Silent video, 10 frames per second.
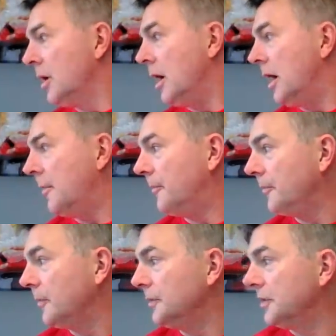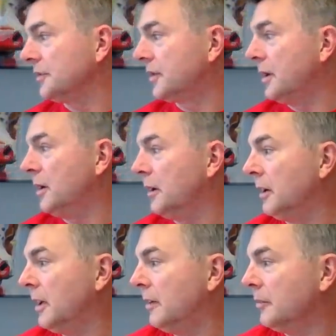Um, he's just staring
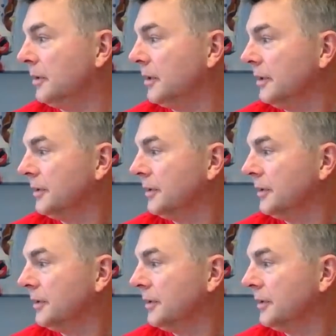at me.